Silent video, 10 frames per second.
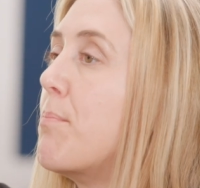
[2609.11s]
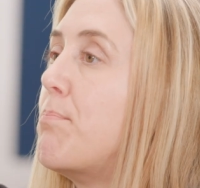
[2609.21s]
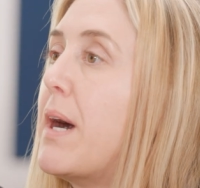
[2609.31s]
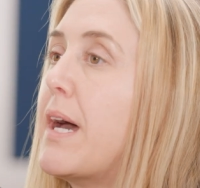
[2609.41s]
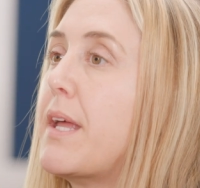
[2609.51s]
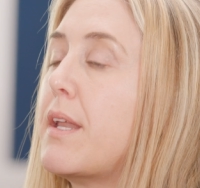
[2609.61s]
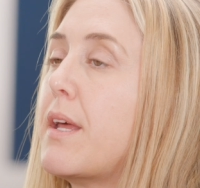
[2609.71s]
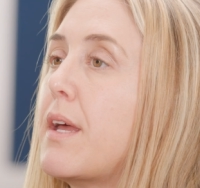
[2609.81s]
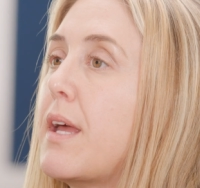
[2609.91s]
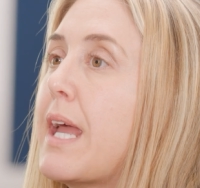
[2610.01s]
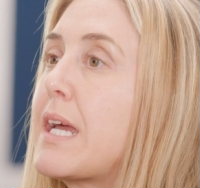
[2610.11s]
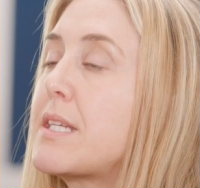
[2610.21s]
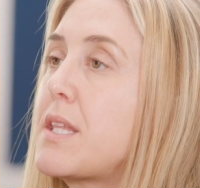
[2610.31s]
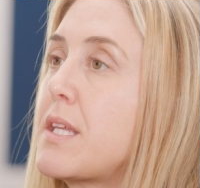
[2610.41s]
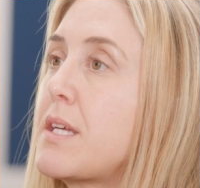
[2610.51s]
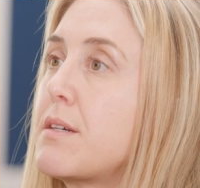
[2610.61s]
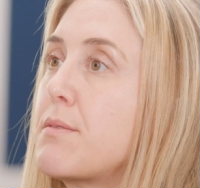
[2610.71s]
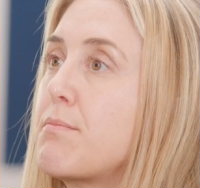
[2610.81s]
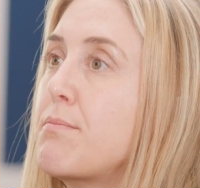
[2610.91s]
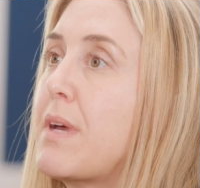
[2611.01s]
But and I think
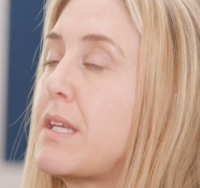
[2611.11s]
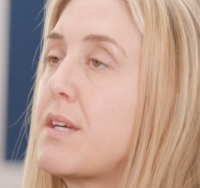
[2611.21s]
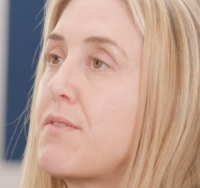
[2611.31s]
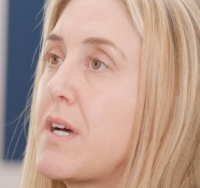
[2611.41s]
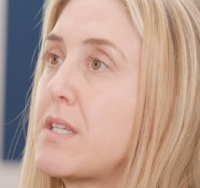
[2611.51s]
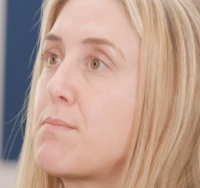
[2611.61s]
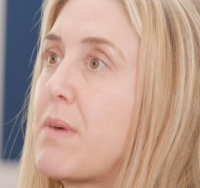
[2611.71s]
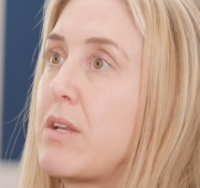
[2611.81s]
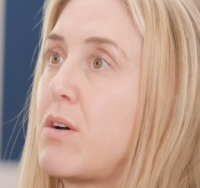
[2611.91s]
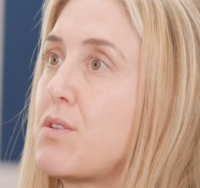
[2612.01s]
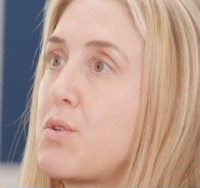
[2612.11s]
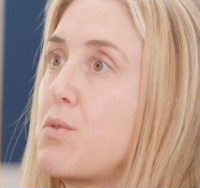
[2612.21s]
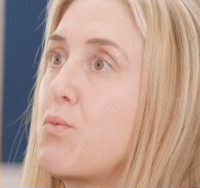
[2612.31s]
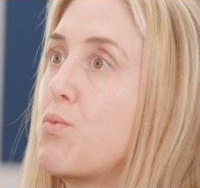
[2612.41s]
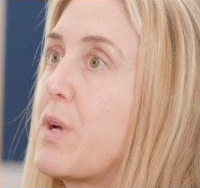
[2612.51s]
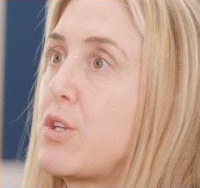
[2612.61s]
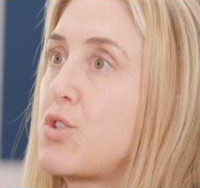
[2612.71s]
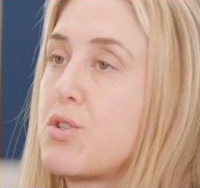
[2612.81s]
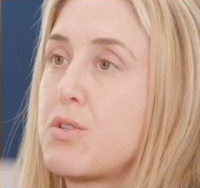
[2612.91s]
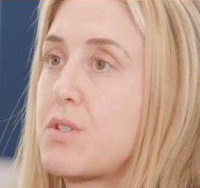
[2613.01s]
many of us might also
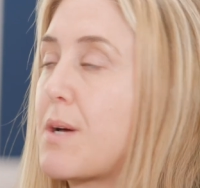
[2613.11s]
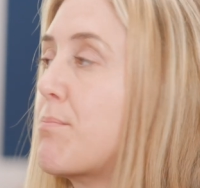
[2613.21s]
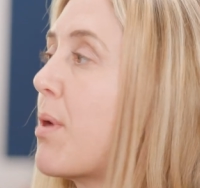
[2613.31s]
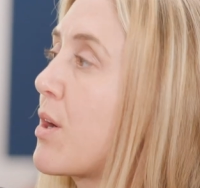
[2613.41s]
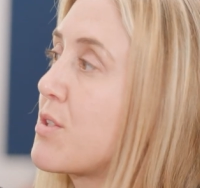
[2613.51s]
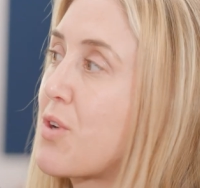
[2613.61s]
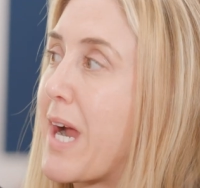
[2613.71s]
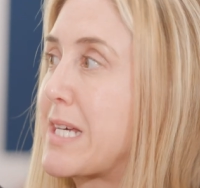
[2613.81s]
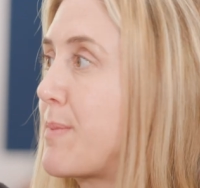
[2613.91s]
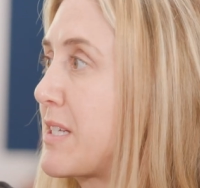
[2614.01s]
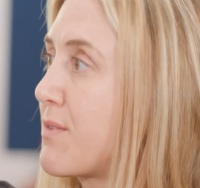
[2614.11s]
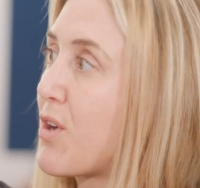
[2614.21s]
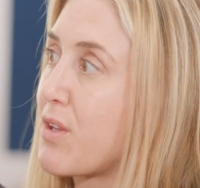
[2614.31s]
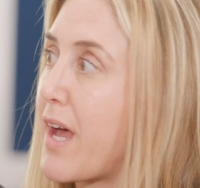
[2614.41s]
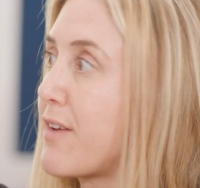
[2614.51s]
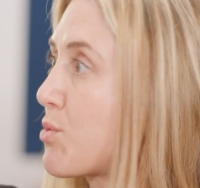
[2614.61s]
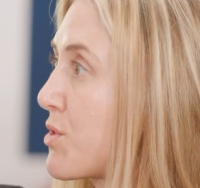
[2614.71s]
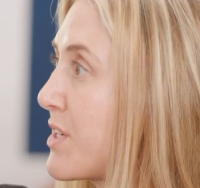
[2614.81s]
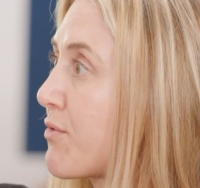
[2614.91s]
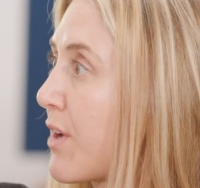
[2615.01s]
wish some parts or aspects of our lives
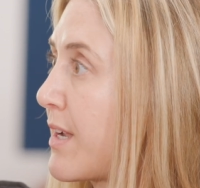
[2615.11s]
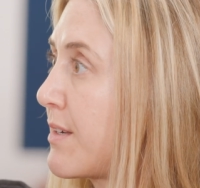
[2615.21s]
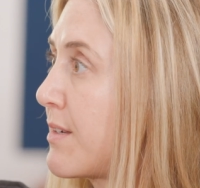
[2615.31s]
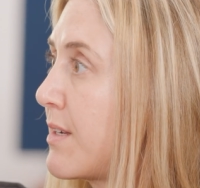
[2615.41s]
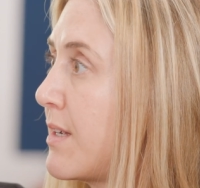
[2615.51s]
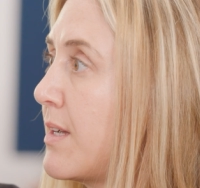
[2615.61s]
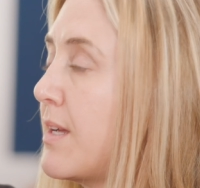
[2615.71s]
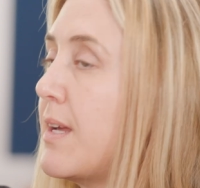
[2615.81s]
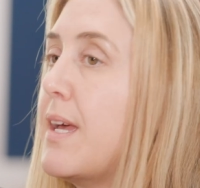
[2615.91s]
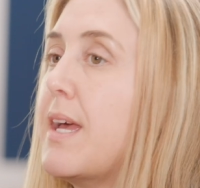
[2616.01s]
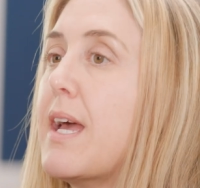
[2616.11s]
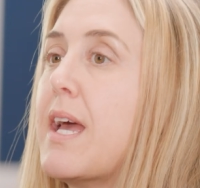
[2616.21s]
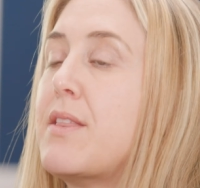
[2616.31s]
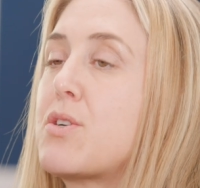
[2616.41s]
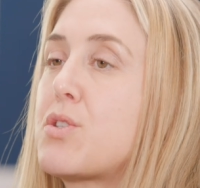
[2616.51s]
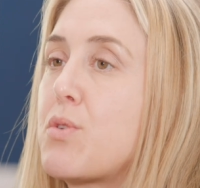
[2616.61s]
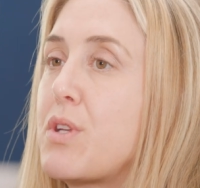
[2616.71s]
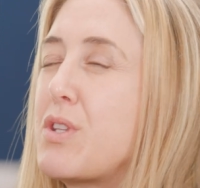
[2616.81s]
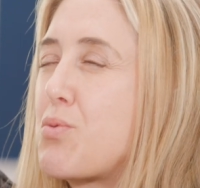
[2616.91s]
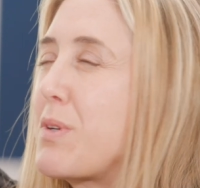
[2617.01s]
were different. And
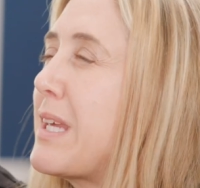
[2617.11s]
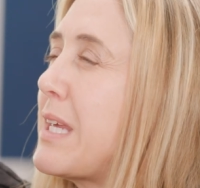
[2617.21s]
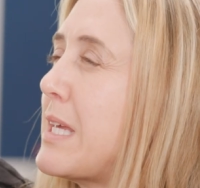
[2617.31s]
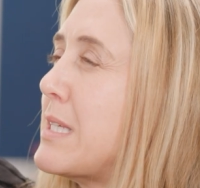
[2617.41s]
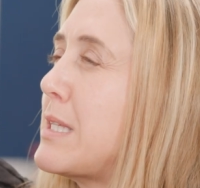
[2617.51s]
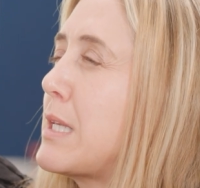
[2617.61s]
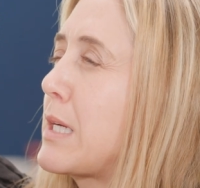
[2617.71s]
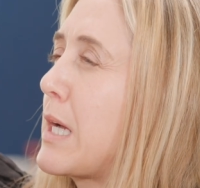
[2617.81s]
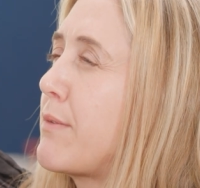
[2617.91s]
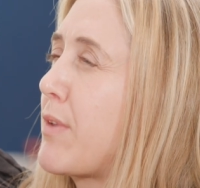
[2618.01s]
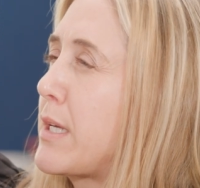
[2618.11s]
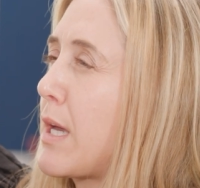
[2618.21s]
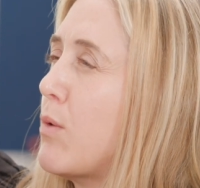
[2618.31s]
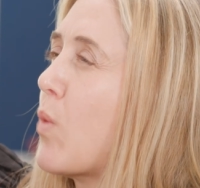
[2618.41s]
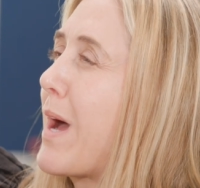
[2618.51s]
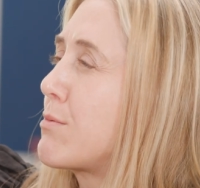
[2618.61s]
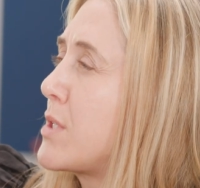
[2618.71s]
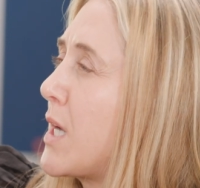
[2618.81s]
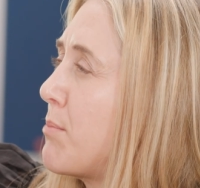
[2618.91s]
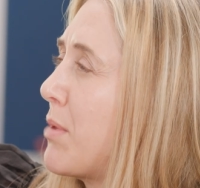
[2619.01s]
it's really easy to kind of like get
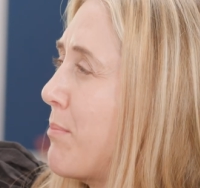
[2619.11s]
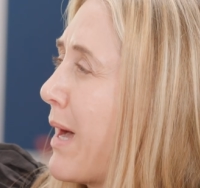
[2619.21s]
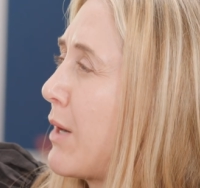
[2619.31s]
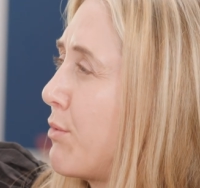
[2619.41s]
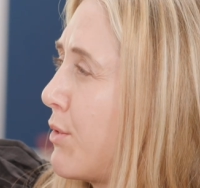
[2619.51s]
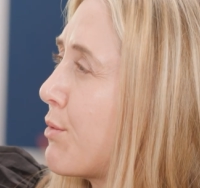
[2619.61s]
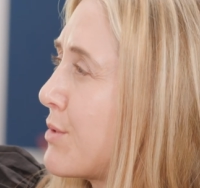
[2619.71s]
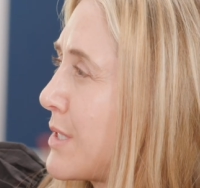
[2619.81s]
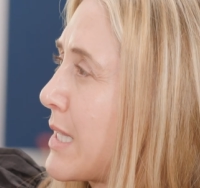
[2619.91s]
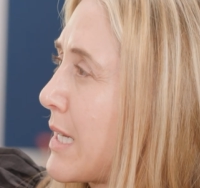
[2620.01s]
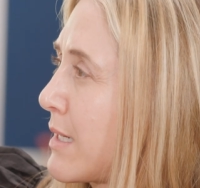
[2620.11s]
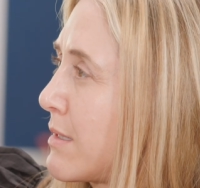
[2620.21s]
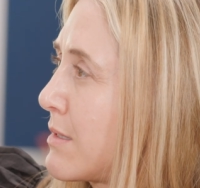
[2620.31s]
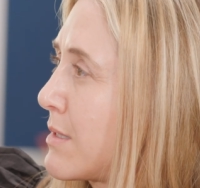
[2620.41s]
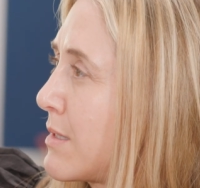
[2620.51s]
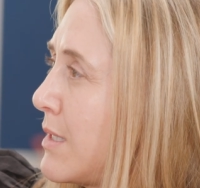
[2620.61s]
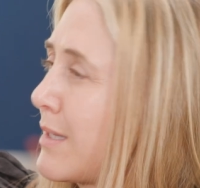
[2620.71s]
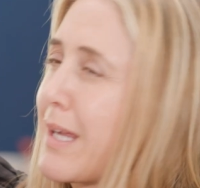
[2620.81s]
wound up about those things.